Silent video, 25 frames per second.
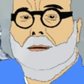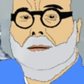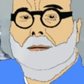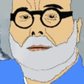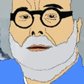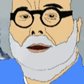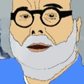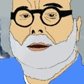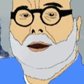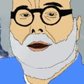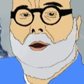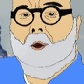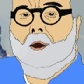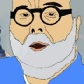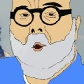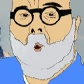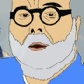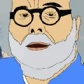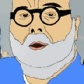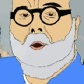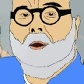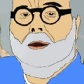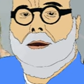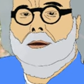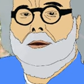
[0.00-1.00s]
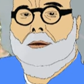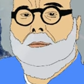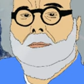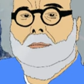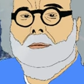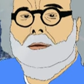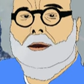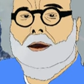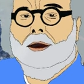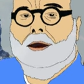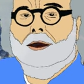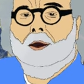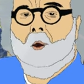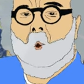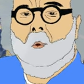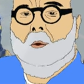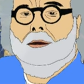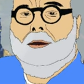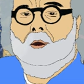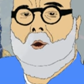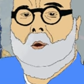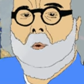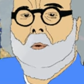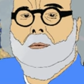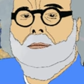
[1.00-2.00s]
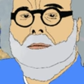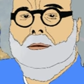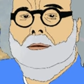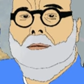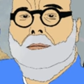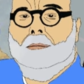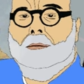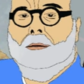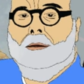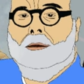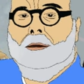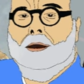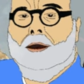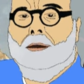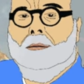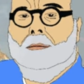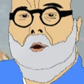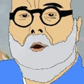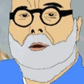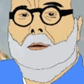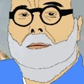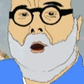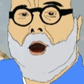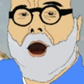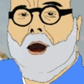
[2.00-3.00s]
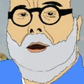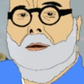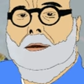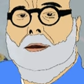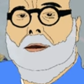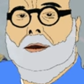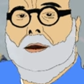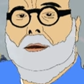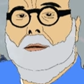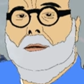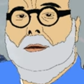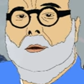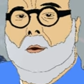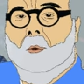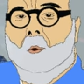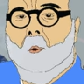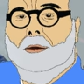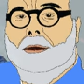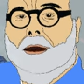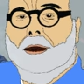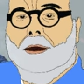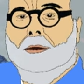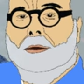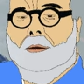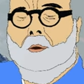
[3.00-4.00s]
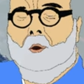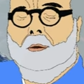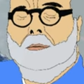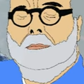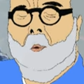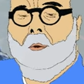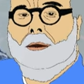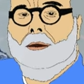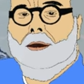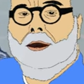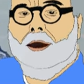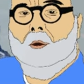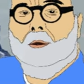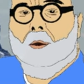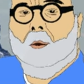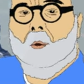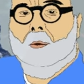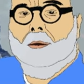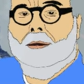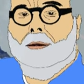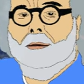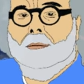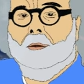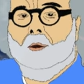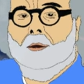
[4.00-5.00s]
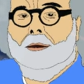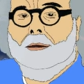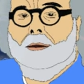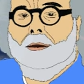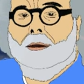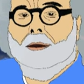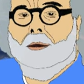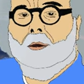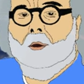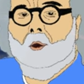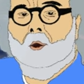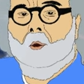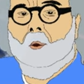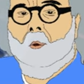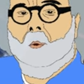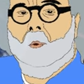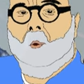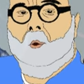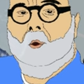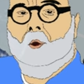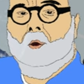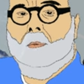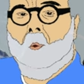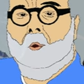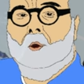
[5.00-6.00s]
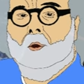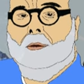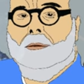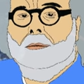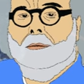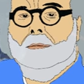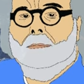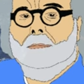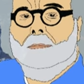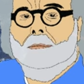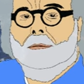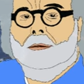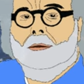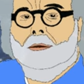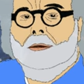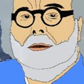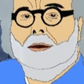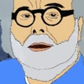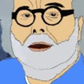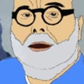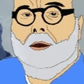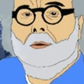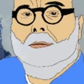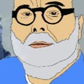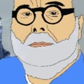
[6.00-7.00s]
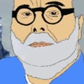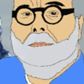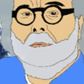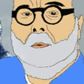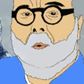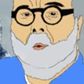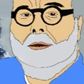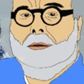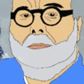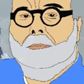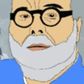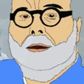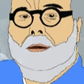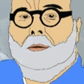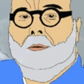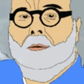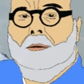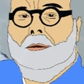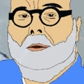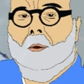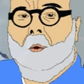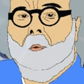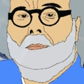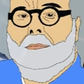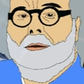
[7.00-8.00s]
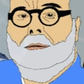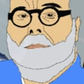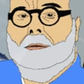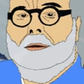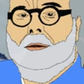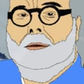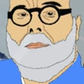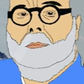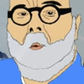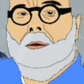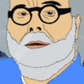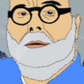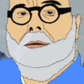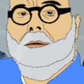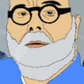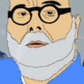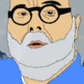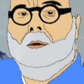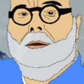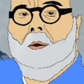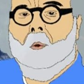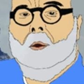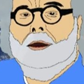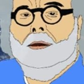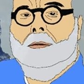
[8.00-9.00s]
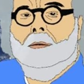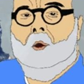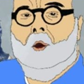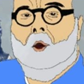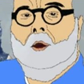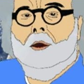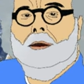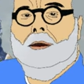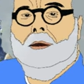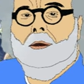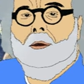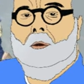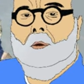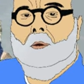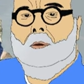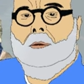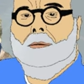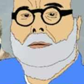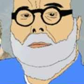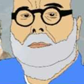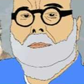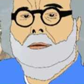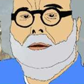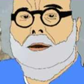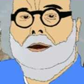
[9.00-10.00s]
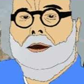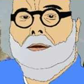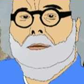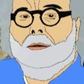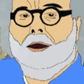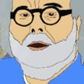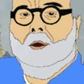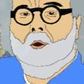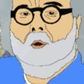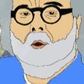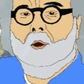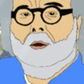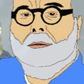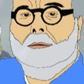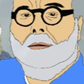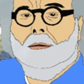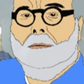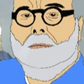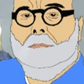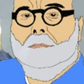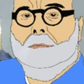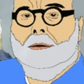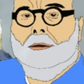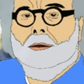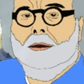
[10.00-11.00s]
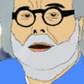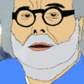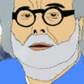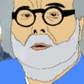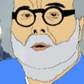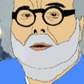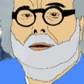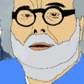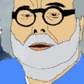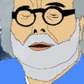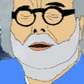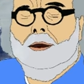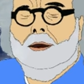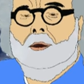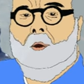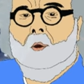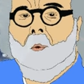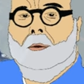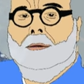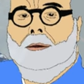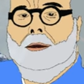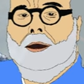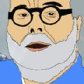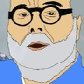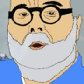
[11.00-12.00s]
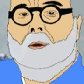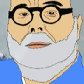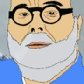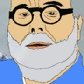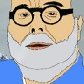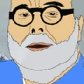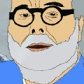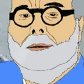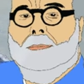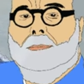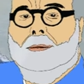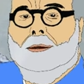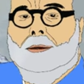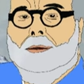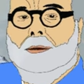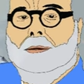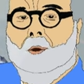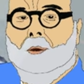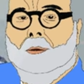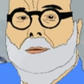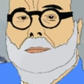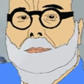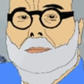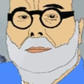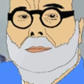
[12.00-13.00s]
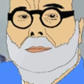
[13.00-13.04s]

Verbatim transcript: The distance of the reflection would be shorter when reflected on a curved surface than when reflected on a flat surface, that is when the curvature is convex.